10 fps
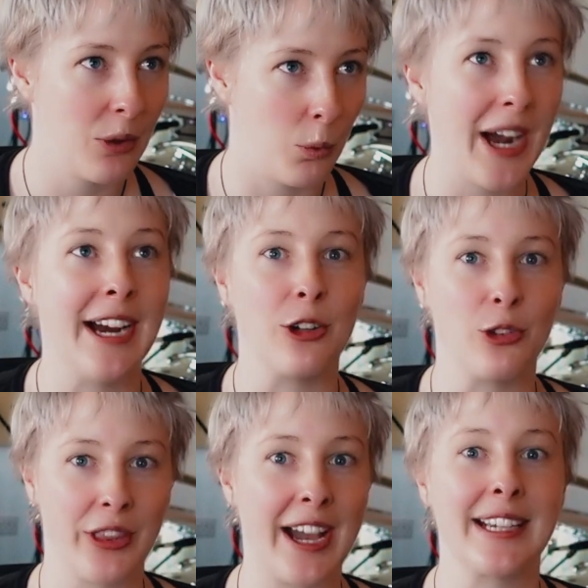wow,
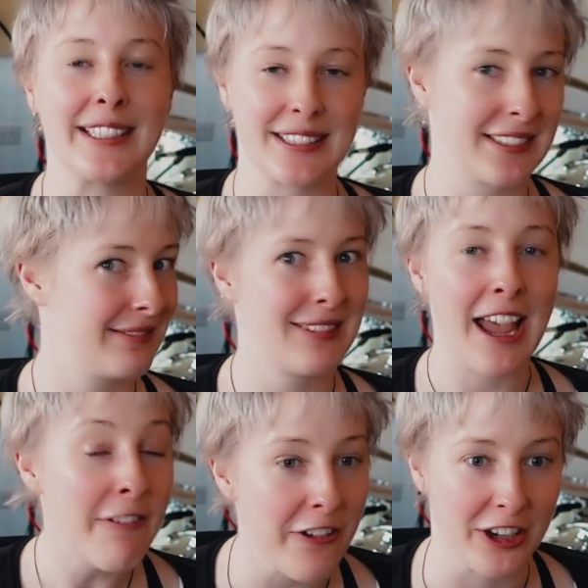that is
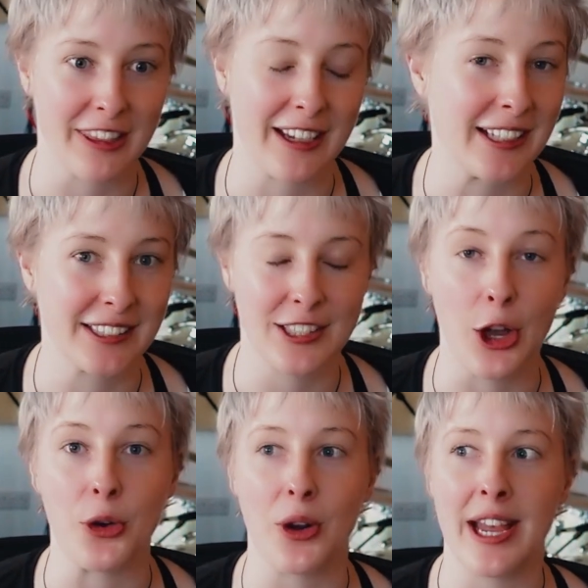everything.
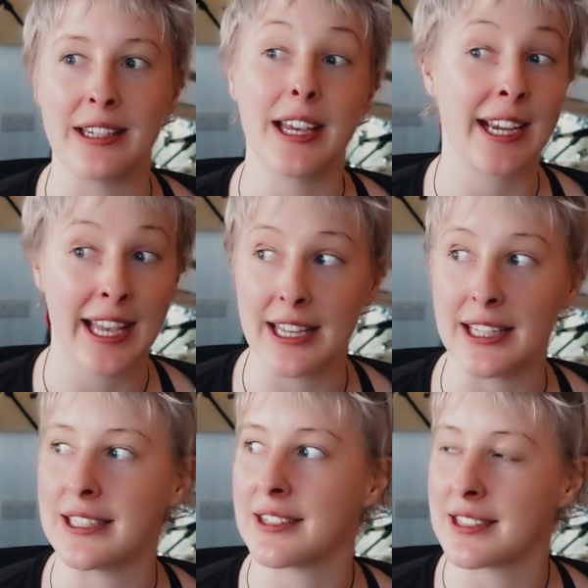So, and again,
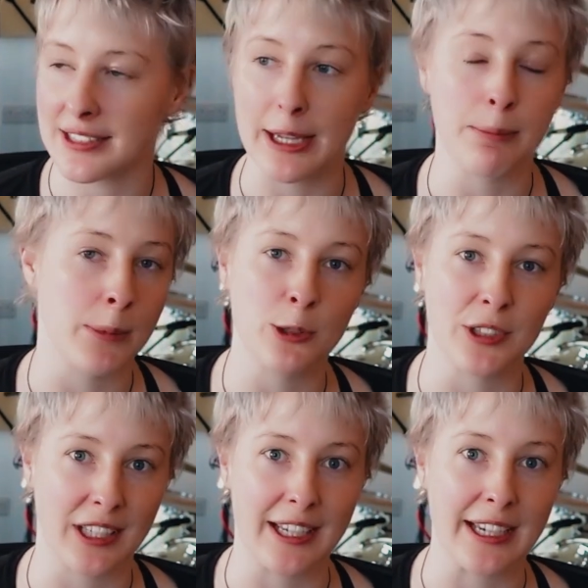it's the same
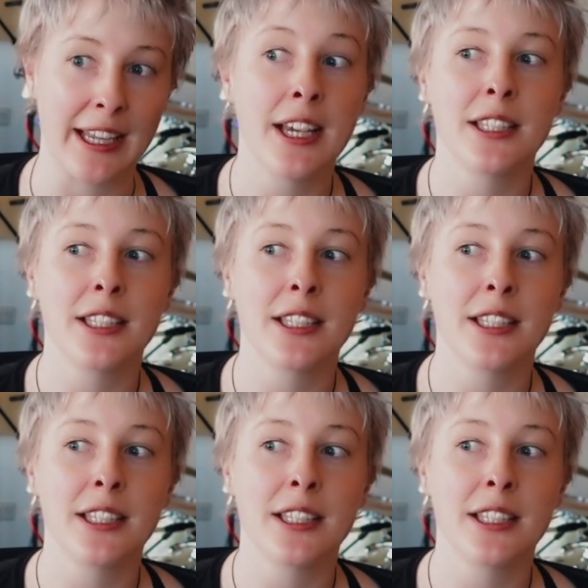musically.